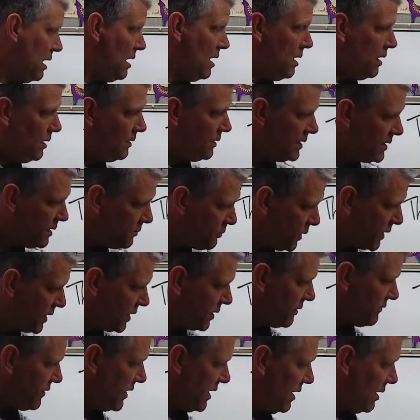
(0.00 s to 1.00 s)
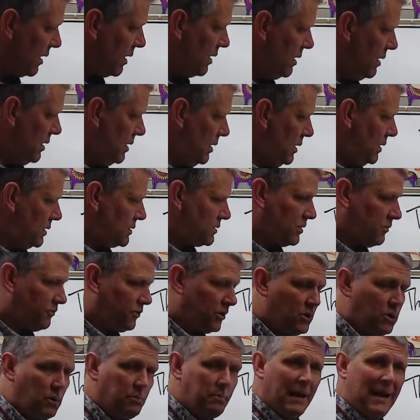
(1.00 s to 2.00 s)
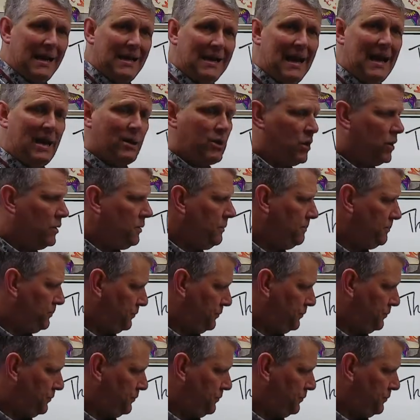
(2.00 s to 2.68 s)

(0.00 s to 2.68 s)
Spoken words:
Then you bring it over here. So if we do bailaron,